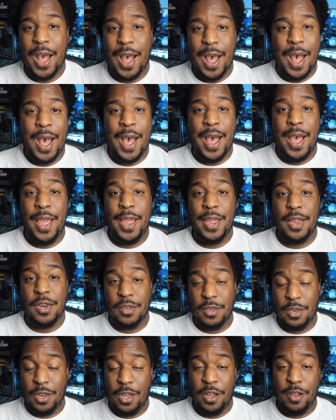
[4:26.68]
I
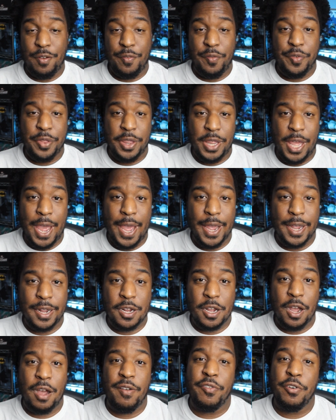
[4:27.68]
love that
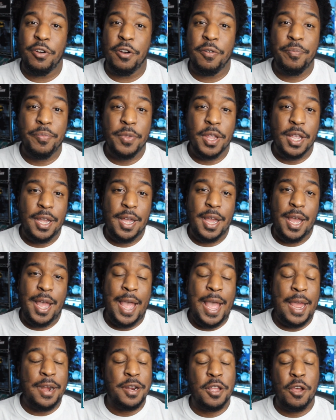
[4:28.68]
cover.
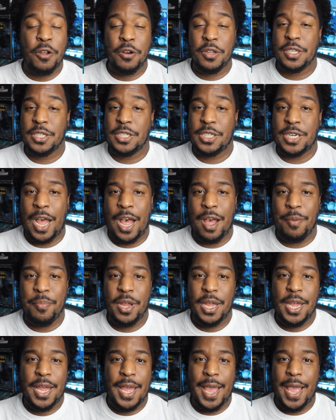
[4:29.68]
Had to go to the shop.
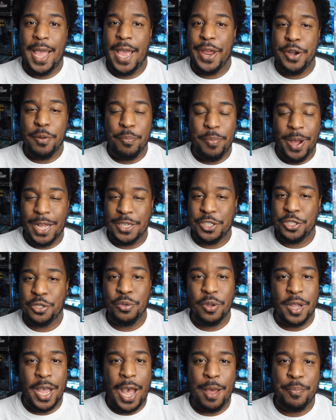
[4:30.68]
I had to buy
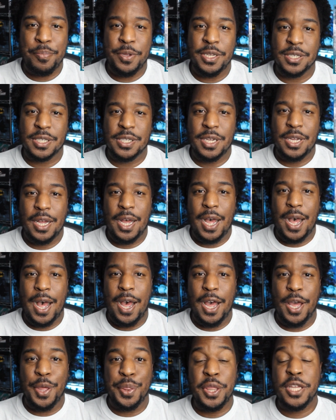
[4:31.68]
two copies.
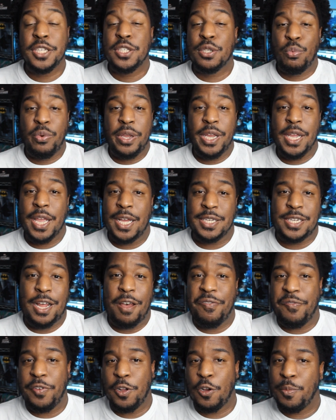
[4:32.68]
Uh, this week, as
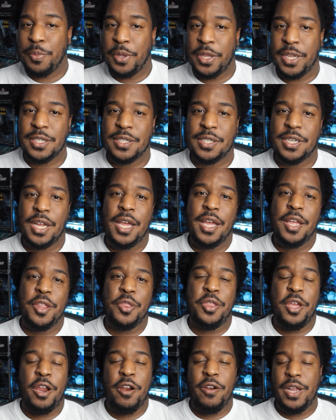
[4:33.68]
I filmed this,
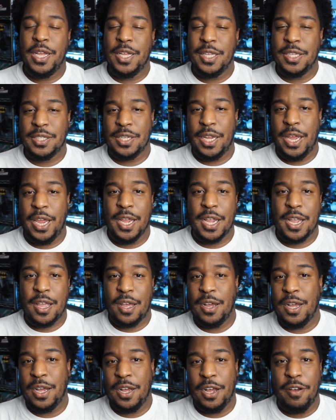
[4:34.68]
there is a,
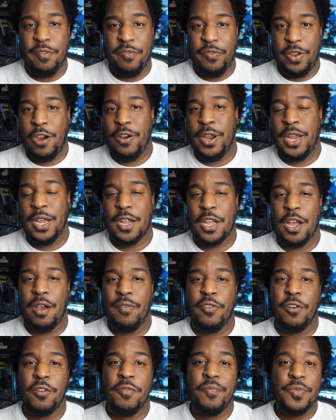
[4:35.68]
uh, a variant
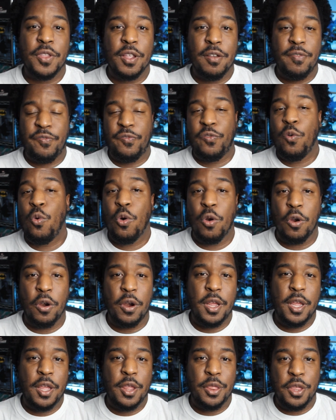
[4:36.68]
cover
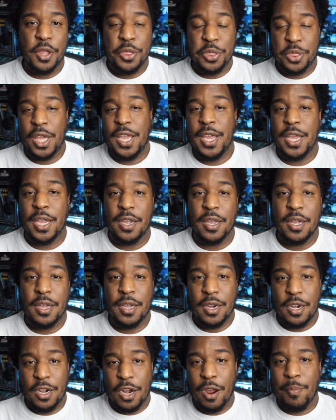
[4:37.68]
for The Thing,
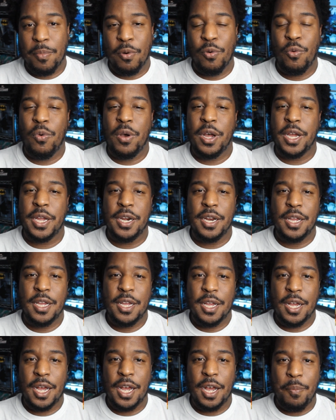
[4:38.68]
number one,
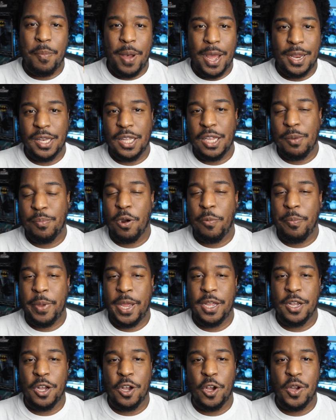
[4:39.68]
uh, by Lee
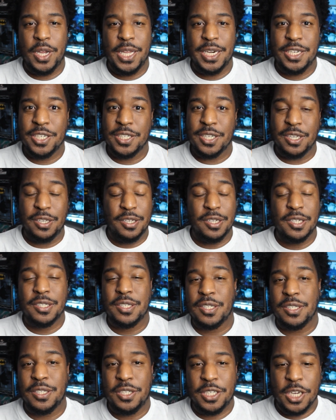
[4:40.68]
Bermejo. It just
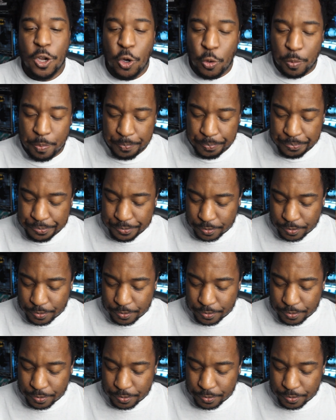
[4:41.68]
looks dope.